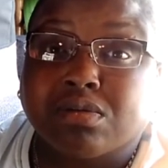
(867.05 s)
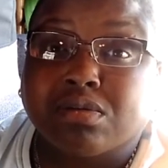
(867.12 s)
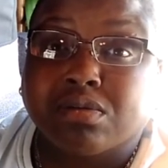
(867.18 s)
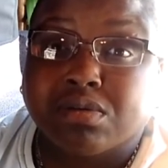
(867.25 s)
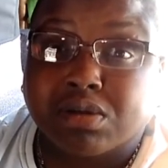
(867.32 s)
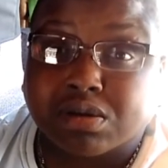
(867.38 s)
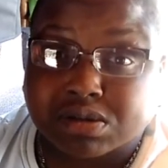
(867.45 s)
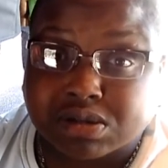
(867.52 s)

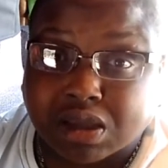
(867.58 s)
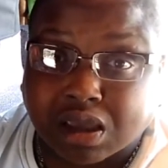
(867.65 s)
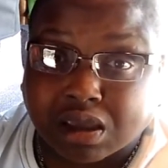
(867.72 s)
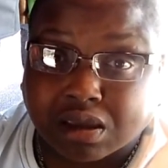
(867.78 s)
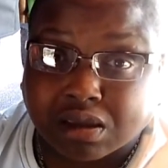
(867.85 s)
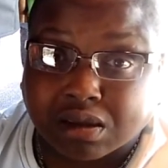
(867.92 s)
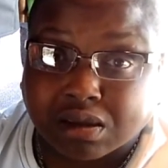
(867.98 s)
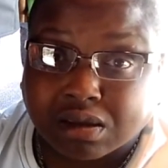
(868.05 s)
New Year's
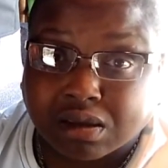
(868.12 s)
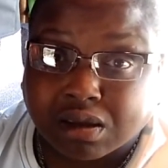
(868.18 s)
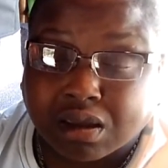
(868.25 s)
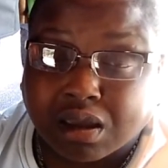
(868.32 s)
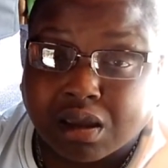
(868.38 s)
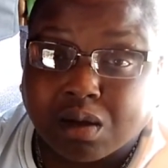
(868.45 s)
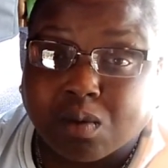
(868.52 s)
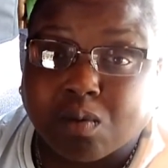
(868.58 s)
Day.
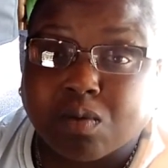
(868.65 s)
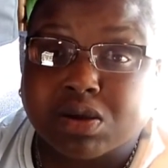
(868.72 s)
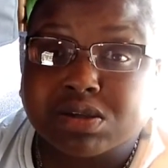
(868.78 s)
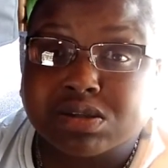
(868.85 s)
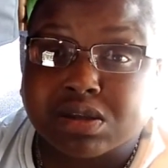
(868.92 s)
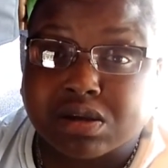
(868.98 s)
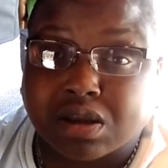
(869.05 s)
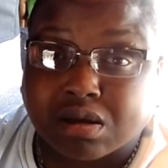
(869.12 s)

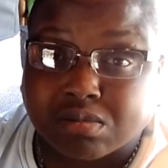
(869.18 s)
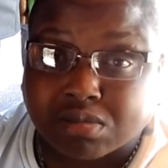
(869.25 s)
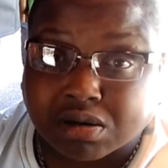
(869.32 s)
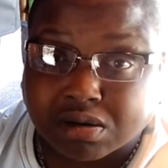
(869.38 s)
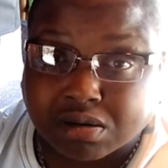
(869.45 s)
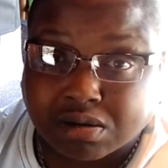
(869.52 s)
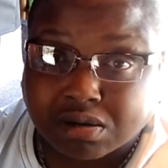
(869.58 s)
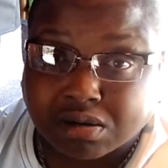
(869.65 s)
What's the number?